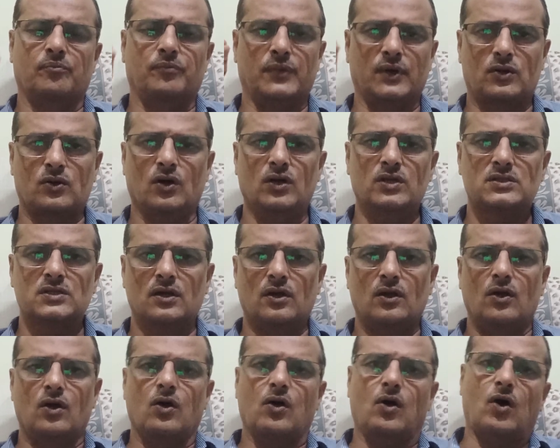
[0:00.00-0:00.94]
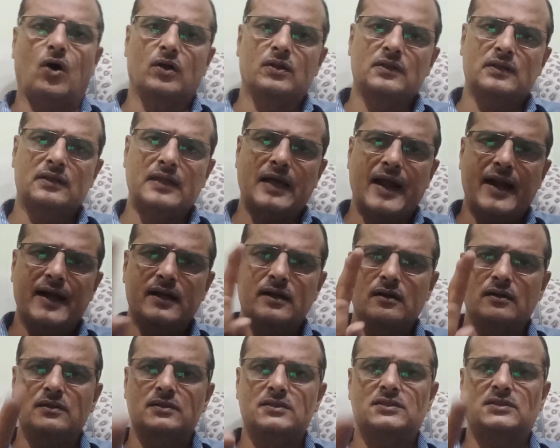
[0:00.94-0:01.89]
Because on
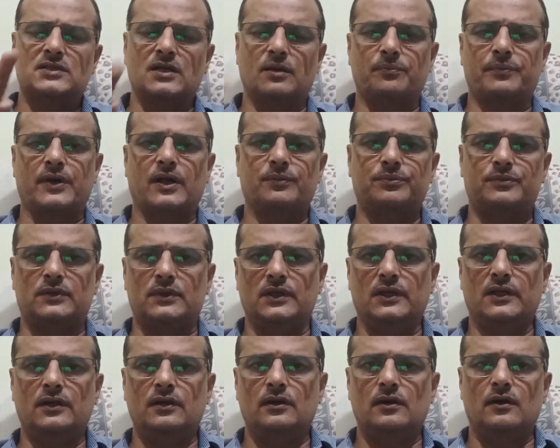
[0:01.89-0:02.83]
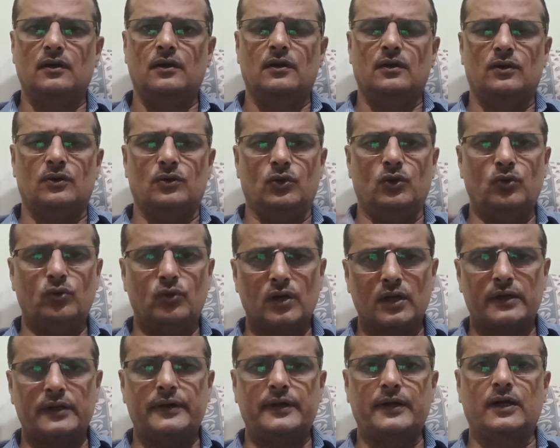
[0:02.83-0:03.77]
that samprapti,
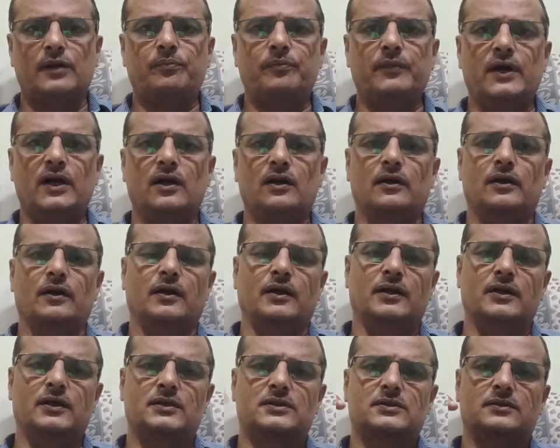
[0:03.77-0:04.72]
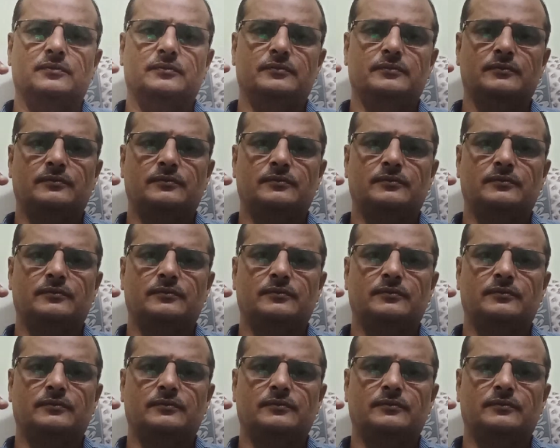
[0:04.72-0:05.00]
your treatment is